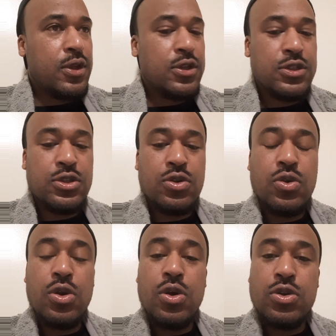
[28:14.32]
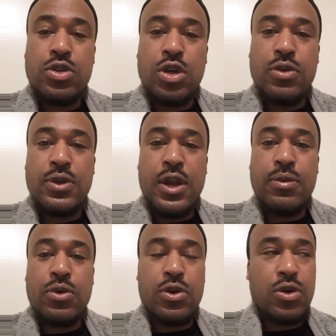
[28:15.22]
It's a new little term that I'm
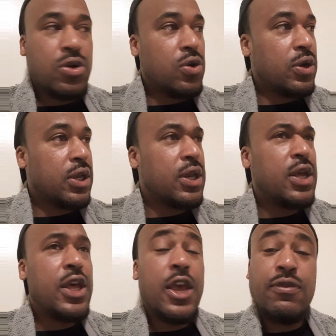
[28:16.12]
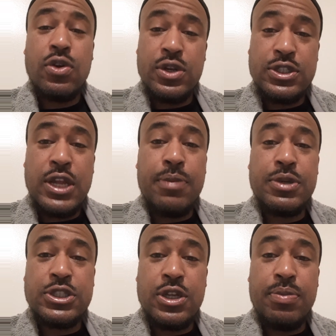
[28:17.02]
gonna coin, even though this type of
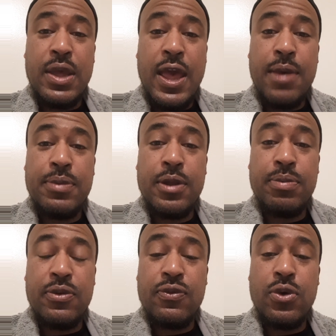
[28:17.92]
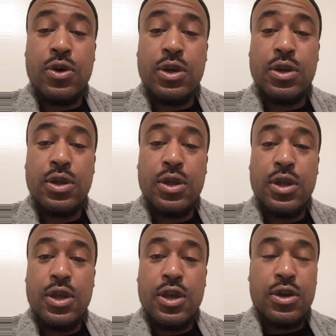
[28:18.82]
shit been happening before.
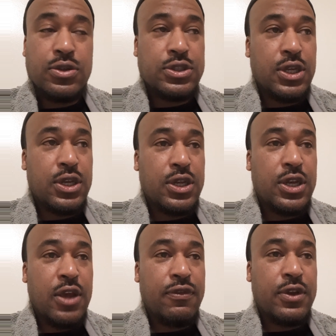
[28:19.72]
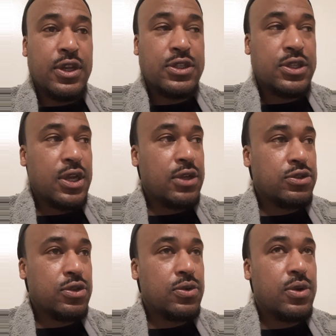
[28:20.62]
You know what I'm saying? The death of Nipsey
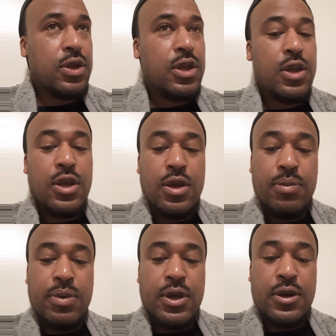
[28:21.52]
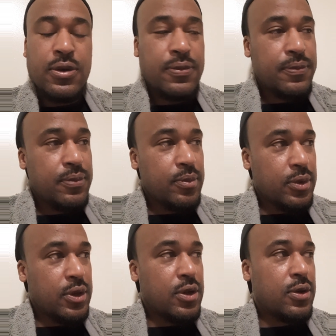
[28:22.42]
Hussle, but
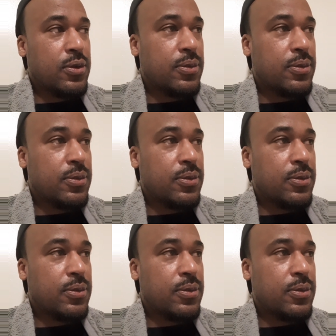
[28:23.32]
you know,